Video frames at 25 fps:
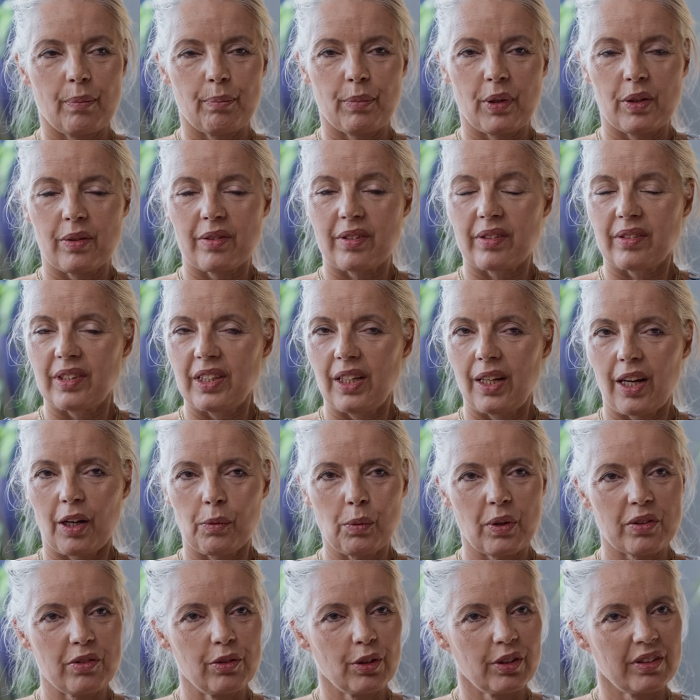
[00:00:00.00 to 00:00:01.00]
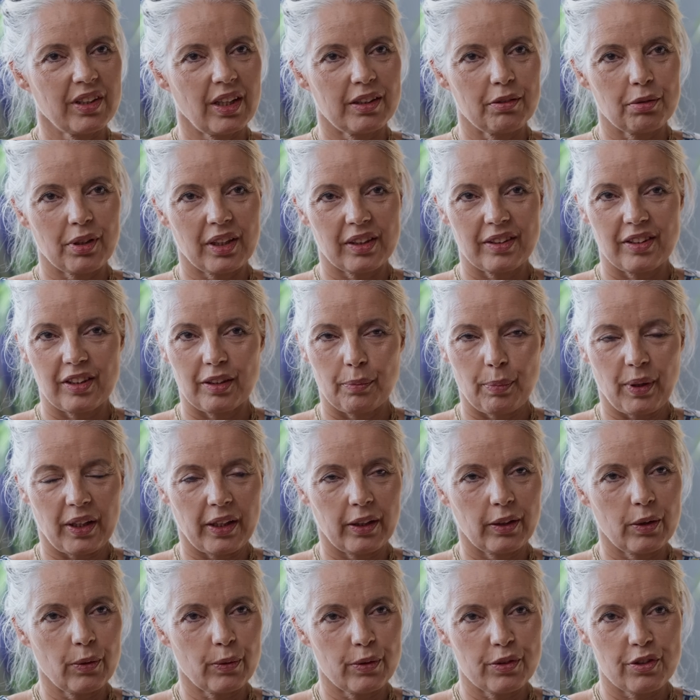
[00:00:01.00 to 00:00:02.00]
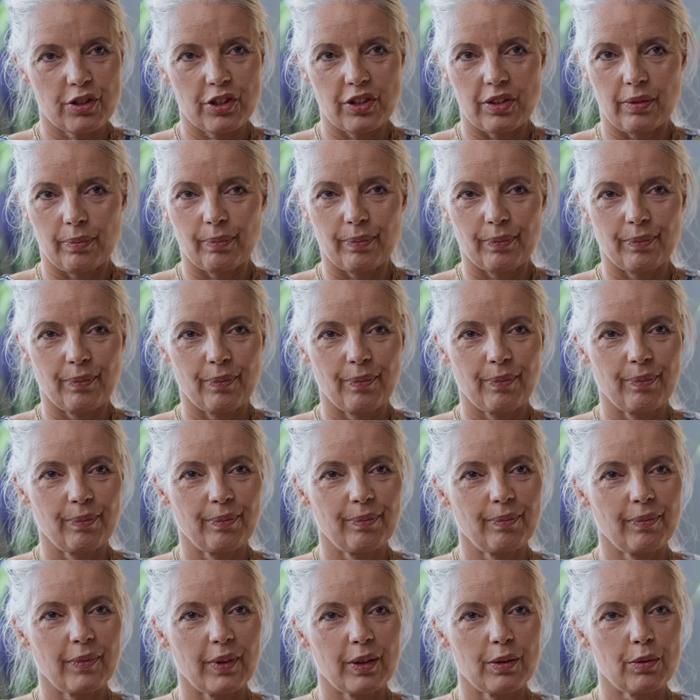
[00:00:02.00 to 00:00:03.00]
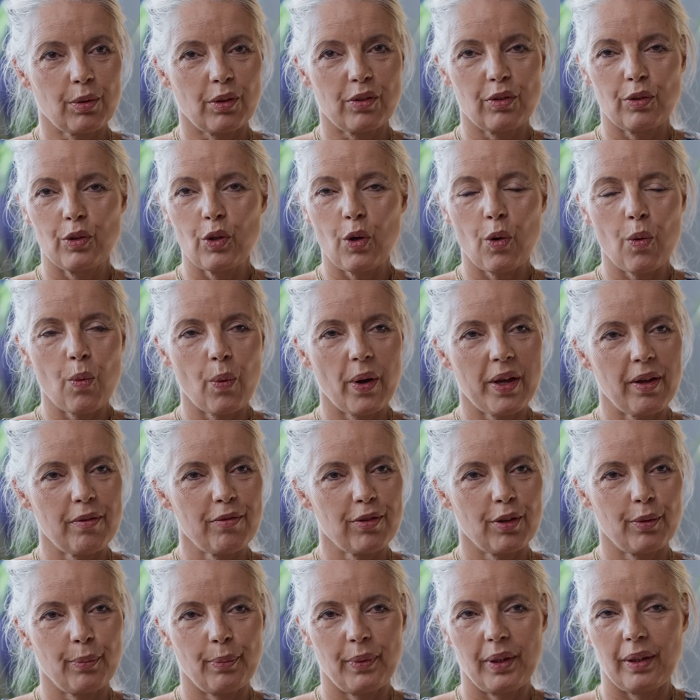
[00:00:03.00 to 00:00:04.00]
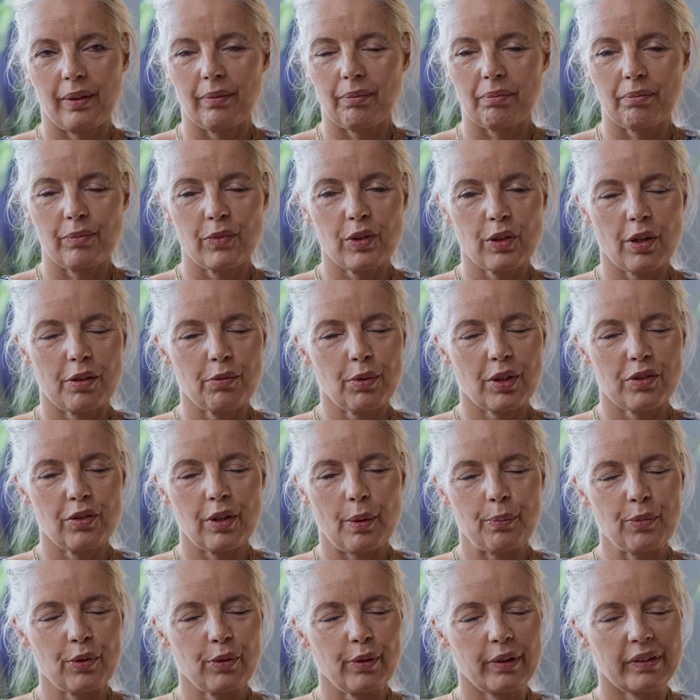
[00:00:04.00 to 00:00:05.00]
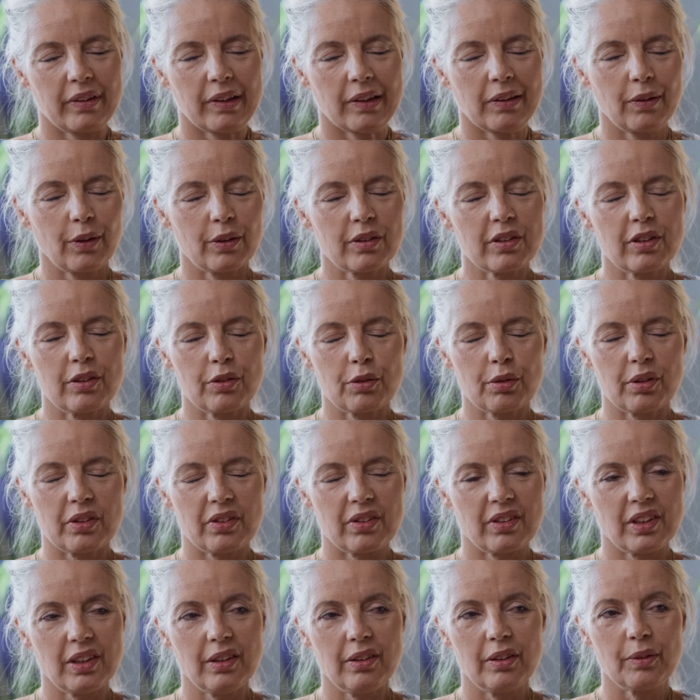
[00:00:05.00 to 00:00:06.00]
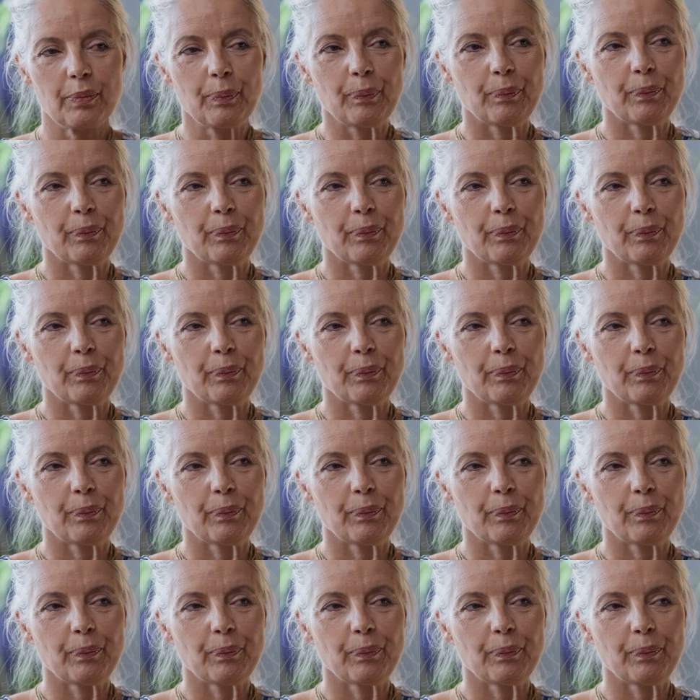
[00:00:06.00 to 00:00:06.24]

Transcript: But still, I was not attracted by Guruji. It was no way for me. No, I was absolutely not interested.